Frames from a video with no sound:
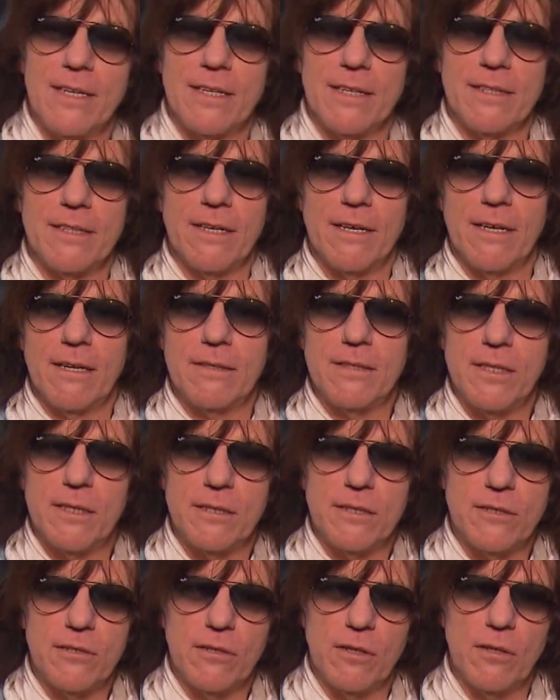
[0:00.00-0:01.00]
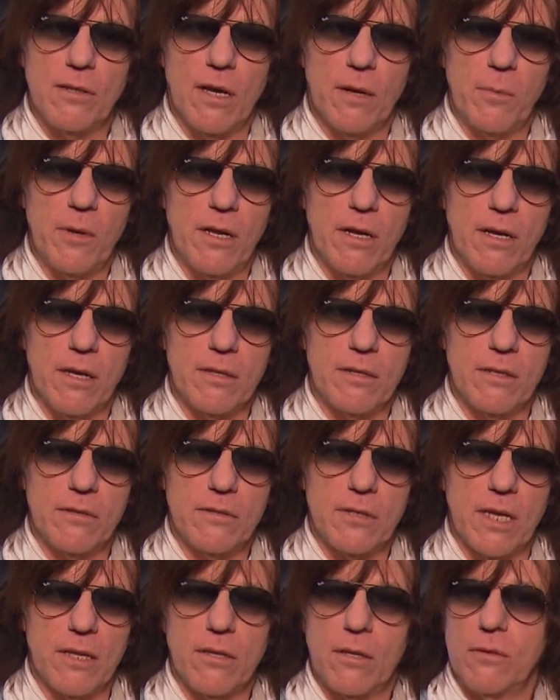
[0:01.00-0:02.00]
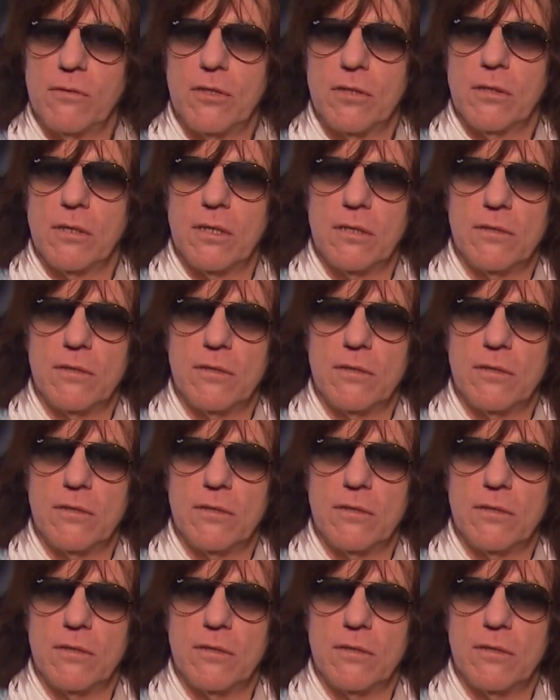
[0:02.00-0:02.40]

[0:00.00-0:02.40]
Awards, and he came in 5th on Rolling Stone